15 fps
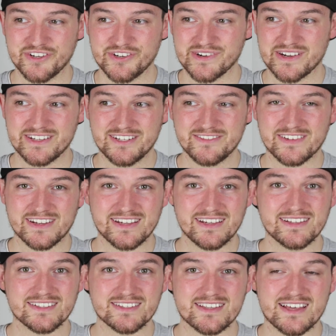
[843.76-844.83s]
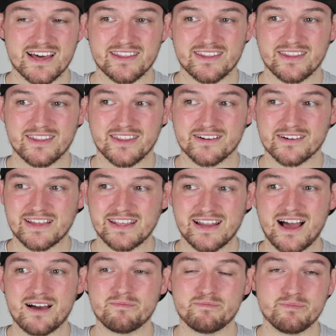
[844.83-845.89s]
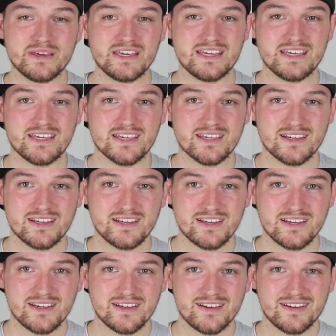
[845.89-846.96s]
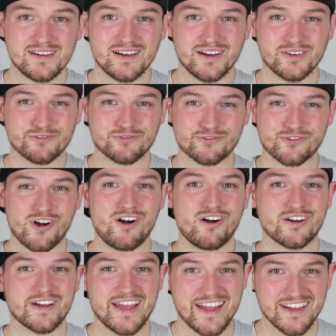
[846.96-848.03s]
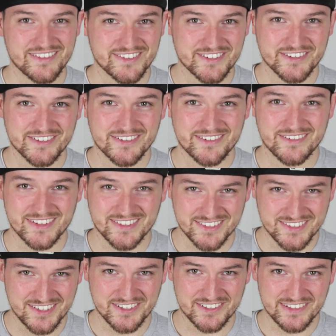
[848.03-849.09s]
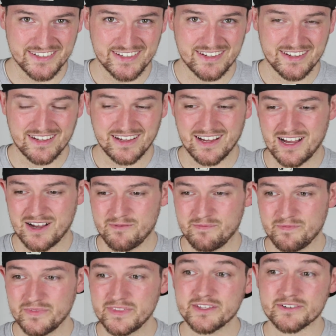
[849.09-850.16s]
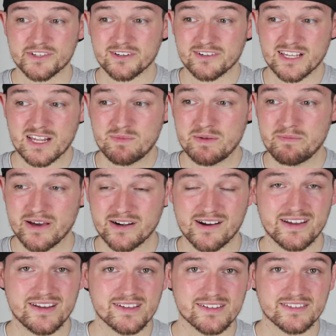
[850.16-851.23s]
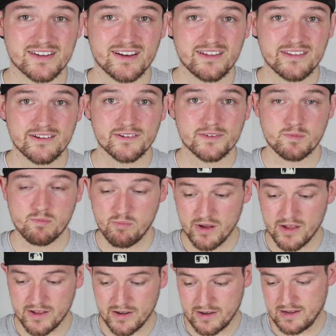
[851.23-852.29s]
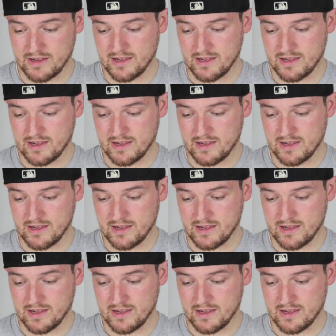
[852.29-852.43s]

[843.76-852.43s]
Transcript: creativity, is that there cannot be a wrong answer necessarily. There's certainly going to be better ideas than others, but